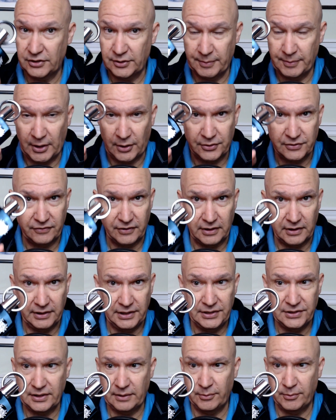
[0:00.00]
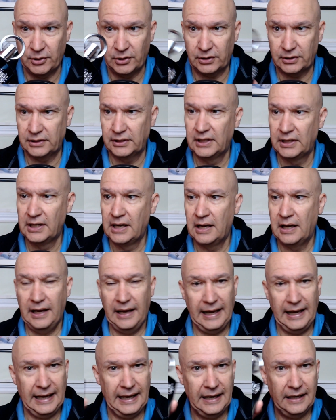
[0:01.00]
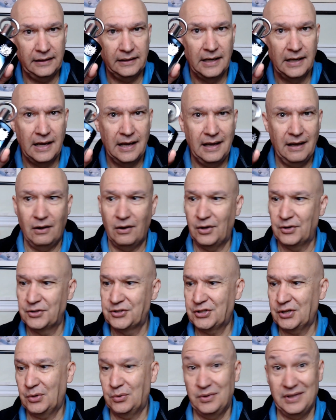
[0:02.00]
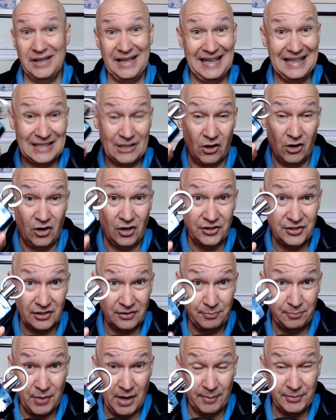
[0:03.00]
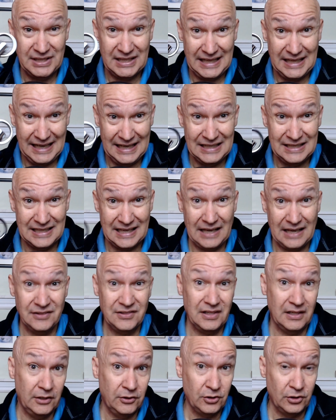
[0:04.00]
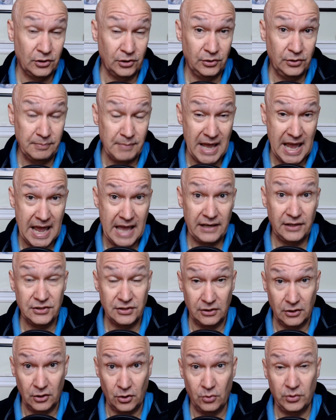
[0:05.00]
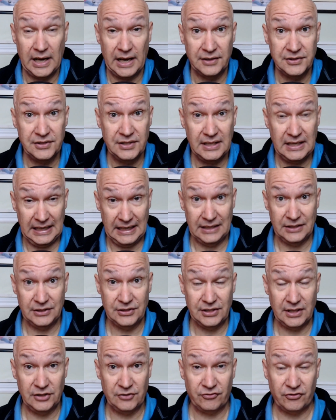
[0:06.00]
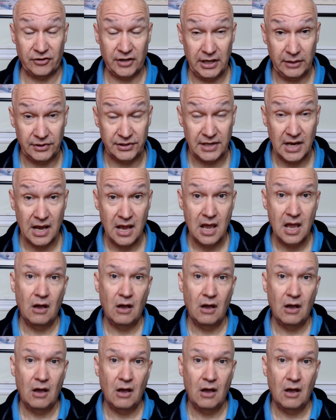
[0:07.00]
Smells very similar, and also it's called Supremacy Incense, and Interlude Man is known as the incense fragrance.